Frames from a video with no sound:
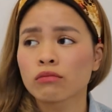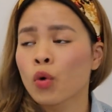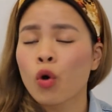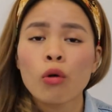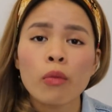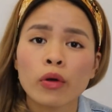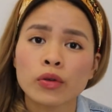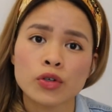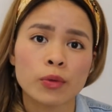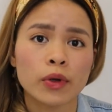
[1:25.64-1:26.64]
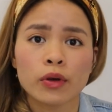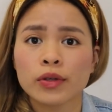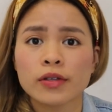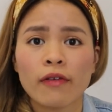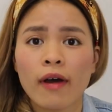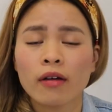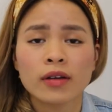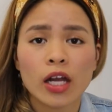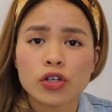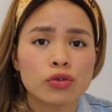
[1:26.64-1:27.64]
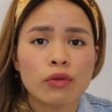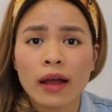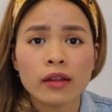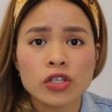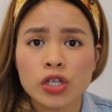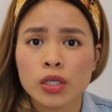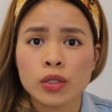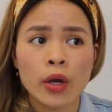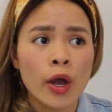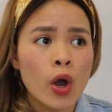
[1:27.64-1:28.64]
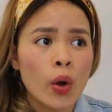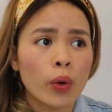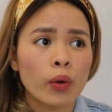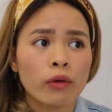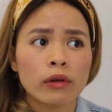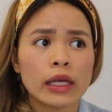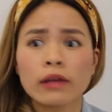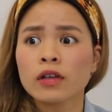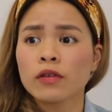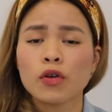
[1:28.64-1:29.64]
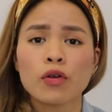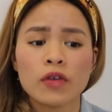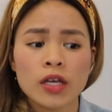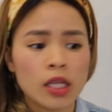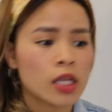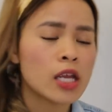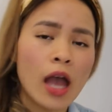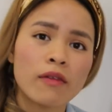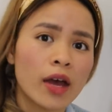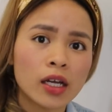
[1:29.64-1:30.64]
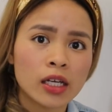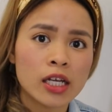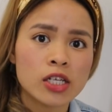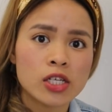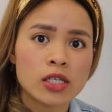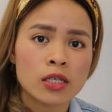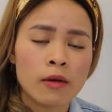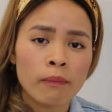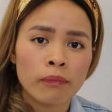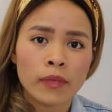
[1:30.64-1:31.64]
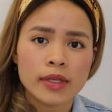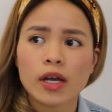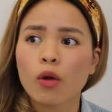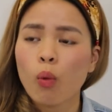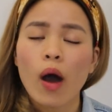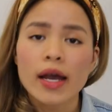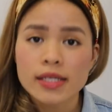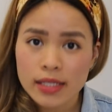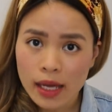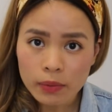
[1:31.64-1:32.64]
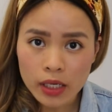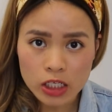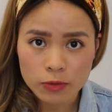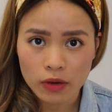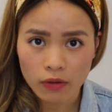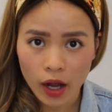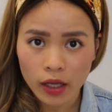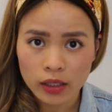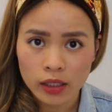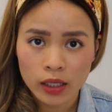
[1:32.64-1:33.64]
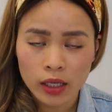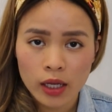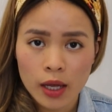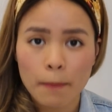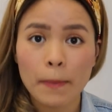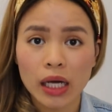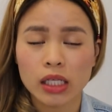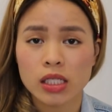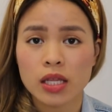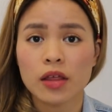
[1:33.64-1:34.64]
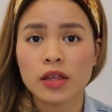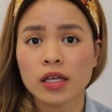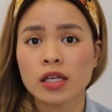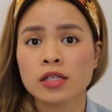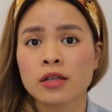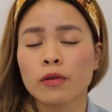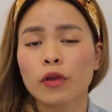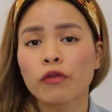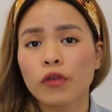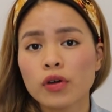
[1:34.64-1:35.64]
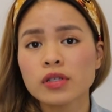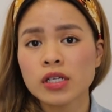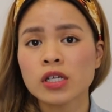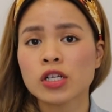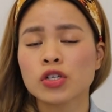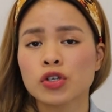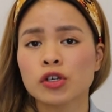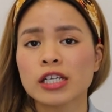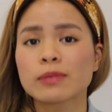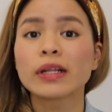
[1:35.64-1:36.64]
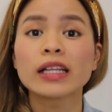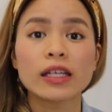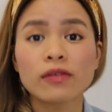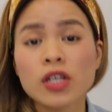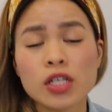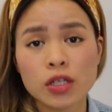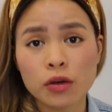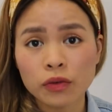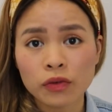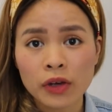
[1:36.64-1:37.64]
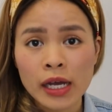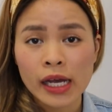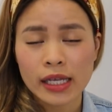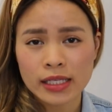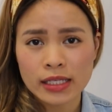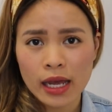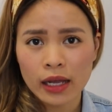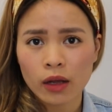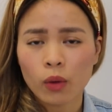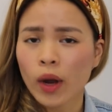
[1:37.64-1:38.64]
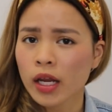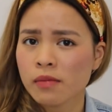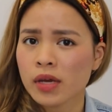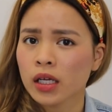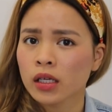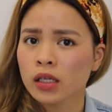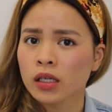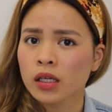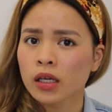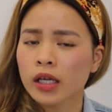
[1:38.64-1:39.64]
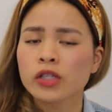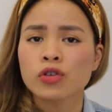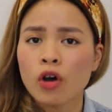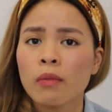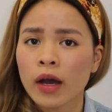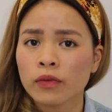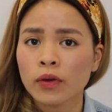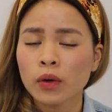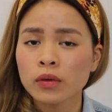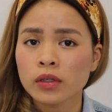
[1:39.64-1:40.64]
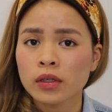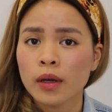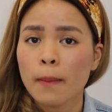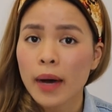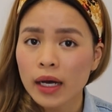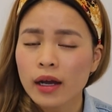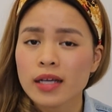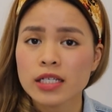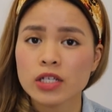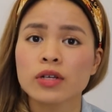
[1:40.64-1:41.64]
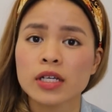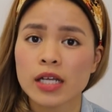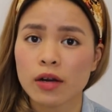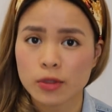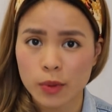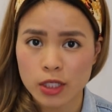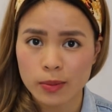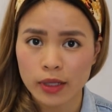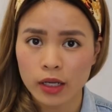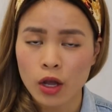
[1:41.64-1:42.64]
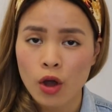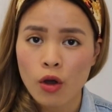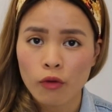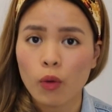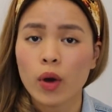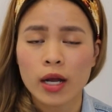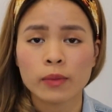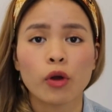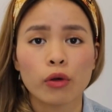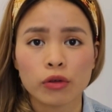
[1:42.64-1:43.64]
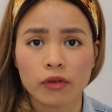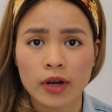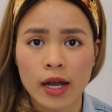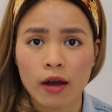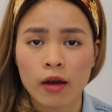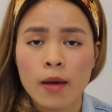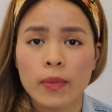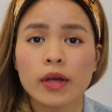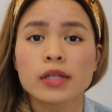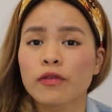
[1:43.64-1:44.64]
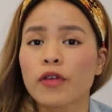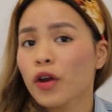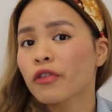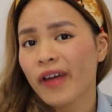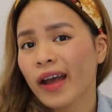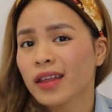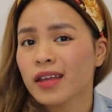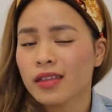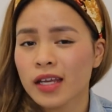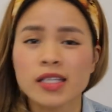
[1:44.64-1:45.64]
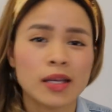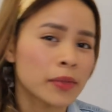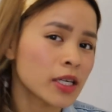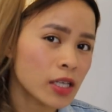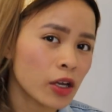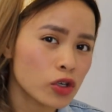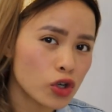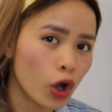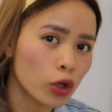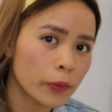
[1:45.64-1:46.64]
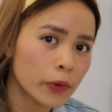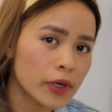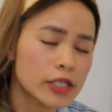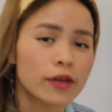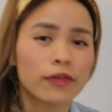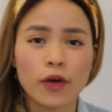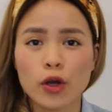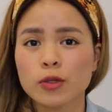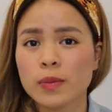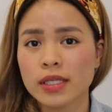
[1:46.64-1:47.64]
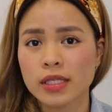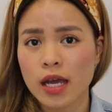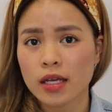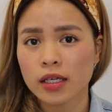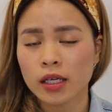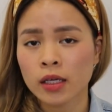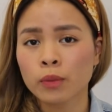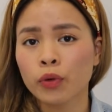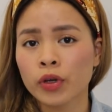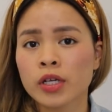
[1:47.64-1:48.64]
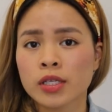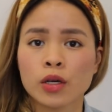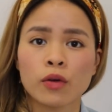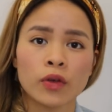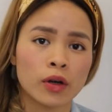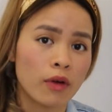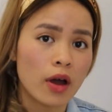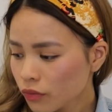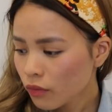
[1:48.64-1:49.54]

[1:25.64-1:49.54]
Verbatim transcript: hormones or because of our natural allergies. Or even if you're a vegan and you have acne, it's just, it's like, why is this happening to me, right? But the thing is, the first thing you need to do is believe in yourself and say, wait a minute, it's not my fault, but I still need to take responsibility for what I'm going through right now. Because the very fact that you think something is uncontrollable is the first mistake in putting yourself in a rut.